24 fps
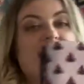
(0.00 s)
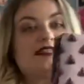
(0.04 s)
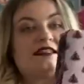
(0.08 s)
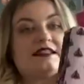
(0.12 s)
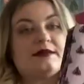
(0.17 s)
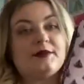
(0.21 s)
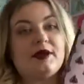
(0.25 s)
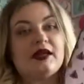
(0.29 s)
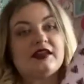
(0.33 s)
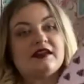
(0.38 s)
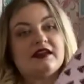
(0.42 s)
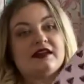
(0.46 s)

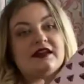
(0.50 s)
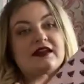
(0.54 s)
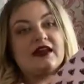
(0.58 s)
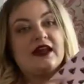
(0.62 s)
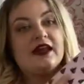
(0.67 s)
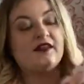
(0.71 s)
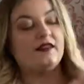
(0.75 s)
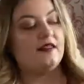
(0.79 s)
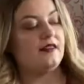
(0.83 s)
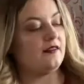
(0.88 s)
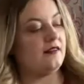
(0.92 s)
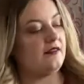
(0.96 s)
bedding, and
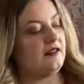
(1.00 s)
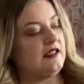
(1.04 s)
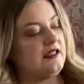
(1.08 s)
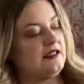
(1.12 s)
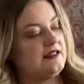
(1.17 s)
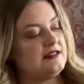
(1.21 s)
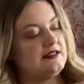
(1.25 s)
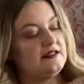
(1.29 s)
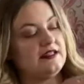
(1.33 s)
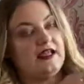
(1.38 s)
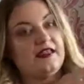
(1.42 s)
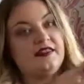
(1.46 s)
then the inner,
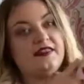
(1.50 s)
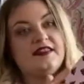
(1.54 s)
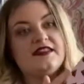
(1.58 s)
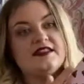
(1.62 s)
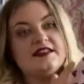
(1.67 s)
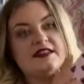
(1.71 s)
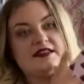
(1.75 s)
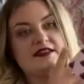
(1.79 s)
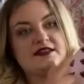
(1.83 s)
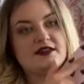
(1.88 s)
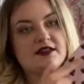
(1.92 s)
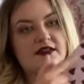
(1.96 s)
like, this is
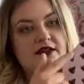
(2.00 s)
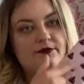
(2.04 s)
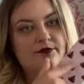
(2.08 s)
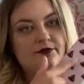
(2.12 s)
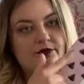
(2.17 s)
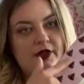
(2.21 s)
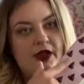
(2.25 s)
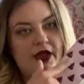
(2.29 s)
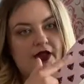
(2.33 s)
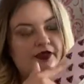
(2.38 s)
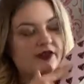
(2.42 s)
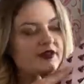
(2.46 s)
the
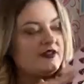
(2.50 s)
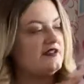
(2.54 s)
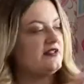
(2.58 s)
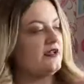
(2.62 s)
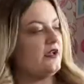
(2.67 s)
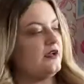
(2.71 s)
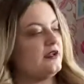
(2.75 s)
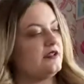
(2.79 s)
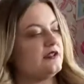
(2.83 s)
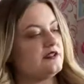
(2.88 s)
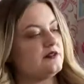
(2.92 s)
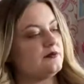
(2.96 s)
other
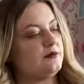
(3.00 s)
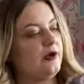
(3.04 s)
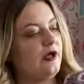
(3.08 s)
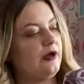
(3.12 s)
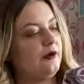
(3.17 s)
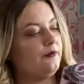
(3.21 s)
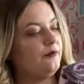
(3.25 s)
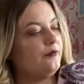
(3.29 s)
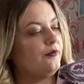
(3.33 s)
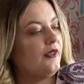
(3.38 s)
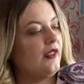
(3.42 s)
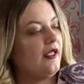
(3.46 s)
side as well.
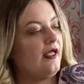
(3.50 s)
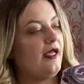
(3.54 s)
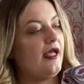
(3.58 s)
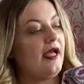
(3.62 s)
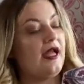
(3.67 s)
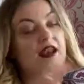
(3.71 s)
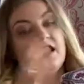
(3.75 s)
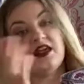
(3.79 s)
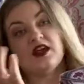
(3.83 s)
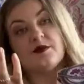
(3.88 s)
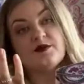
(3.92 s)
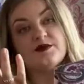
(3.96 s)
And
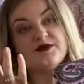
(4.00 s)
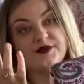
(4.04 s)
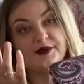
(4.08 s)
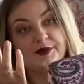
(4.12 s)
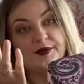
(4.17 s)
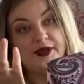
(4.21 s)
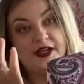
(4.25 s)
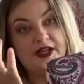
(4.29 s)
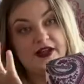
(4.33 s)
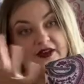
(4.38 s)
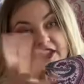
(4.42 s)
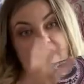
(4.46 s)
it comes with
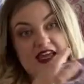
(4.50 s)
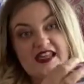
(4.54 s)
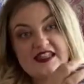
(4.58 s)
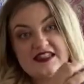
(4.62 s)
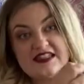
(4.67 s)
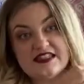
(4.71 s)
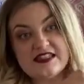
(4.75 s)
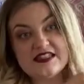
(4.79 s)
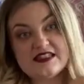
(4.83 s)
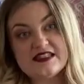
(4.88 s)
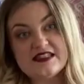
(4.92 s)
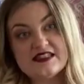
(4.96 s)

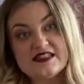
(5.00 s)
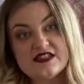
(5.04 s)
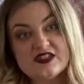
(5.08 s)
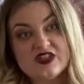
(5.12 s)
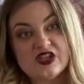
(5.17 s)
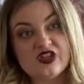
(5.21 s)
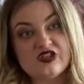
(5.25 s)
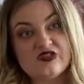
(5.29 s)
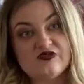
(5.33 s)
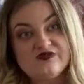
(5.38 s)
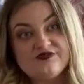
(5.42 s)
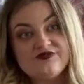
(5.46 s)
pillowcases, so
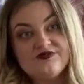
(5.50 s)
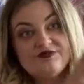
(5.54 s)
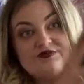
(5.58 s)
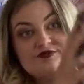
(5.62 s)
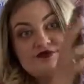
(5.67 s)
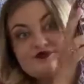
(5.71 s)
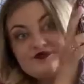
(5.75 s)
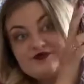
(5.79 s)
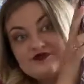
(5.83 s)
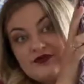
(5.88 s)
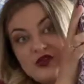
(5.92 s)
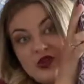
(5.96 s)

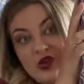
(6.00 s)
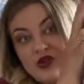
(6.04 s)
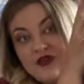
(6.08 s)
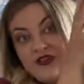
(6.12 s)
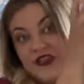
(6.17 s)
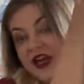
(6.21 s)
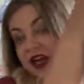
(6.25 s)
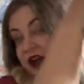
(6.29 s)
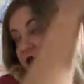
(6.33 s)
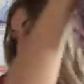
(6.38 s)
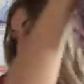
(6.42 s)
got that.